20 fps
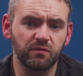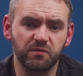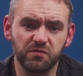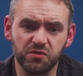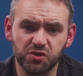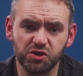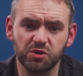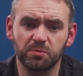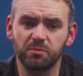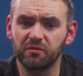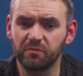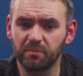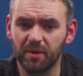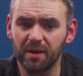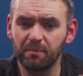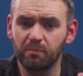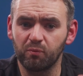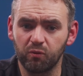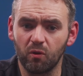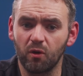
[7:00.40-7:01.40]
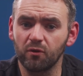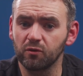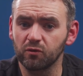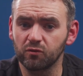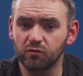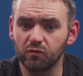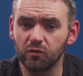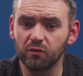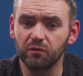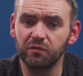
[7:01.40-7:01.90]
for some of my
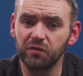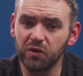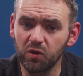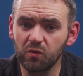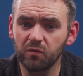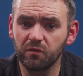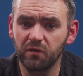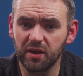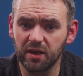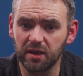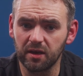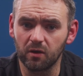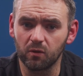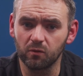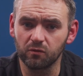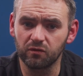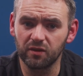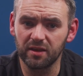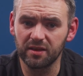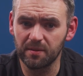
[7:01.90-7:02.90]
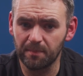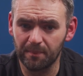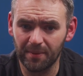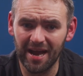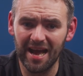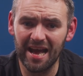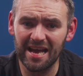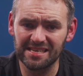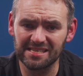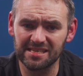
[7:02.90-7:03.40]
product review videos in the
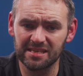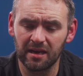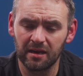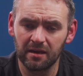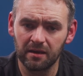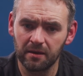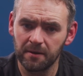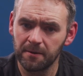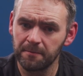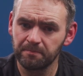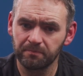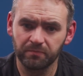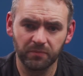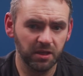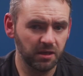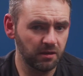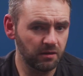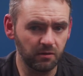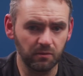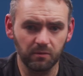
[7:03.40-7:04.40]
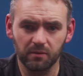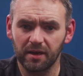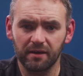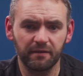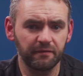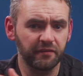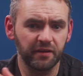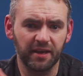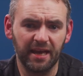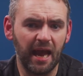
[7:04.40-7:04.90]
past. You know, I
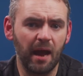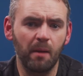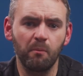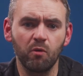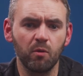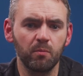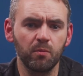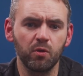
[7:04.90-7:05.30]
have a camera